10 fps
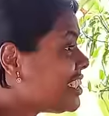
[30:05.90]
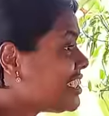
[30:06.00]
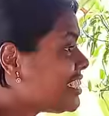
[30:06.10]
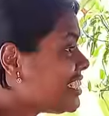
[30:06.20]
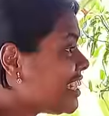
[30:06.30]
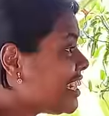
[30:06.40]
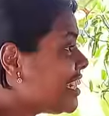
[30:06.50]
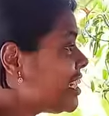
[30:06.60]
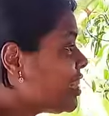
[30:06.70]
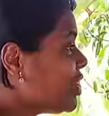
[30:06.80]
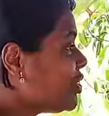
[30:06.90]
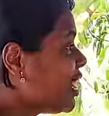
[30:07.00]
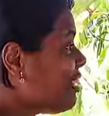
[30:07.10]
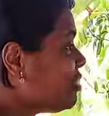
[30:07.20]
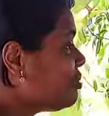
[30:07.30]
jesus said you
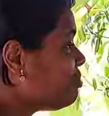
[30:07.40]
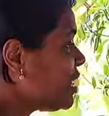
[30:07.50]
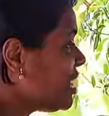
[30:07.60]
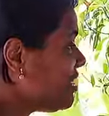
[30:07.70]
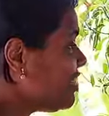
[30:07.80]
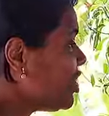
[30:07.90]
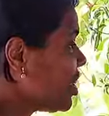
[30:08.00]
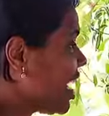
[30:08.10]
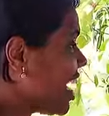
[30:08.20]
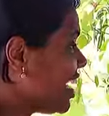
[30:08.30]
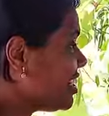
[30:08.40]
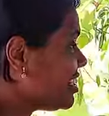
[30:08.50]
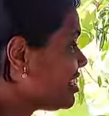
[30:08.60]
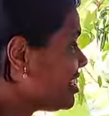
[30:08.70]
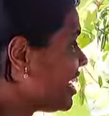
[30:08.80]
have to believe in your heart
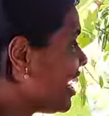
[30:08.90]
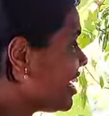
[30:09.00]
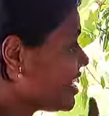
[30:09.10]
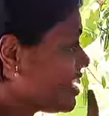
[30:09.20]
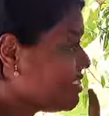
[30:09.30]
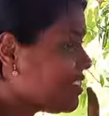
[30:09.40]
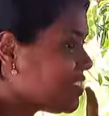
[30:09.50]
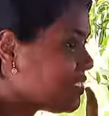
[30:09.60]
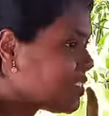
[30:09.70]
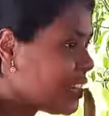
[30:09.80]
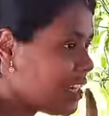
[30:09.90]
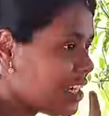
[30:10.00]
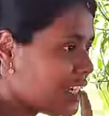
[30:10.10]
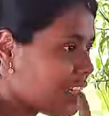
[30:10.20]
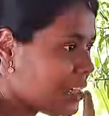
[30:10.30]
and confess with your
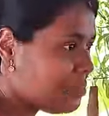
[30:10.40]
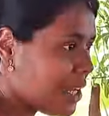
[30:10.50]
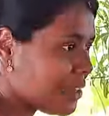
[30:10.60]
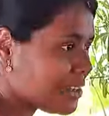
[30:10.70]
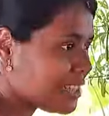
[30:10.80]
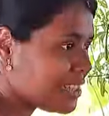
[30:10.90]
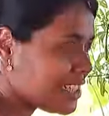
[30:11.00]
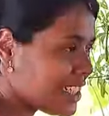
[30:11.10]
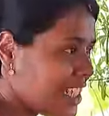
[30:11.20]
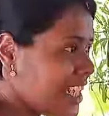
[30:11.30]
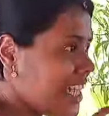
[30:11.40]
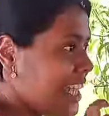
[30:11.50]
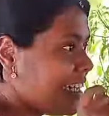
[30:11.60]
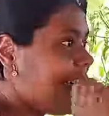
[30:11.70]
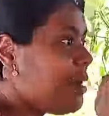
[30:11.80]
mouth
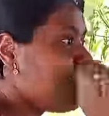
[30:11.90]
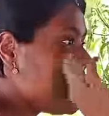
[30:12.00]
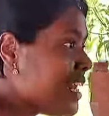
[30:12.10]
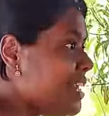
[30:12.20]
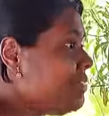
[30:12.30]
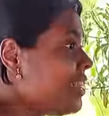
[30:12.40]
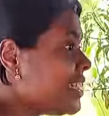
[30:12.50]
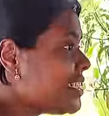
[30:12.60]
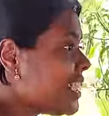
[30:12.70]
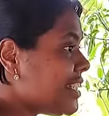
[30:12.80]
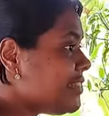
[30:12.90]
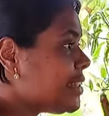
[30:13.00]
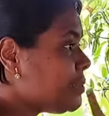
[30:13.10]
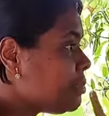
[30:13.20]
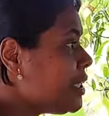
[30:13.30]
there are many words that we
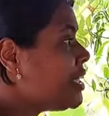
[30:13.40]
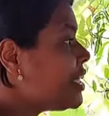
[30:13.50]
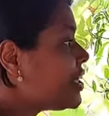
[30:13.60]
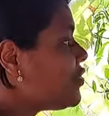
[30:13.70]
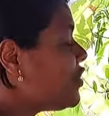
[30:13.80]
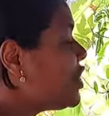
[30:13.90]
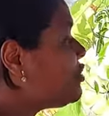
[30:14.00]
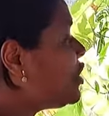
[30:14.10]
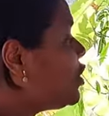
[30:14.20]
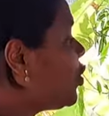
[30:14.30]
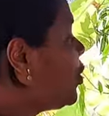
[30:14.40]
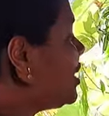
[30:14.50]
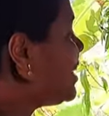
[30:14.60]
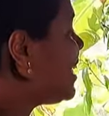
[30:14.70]
speak which we don't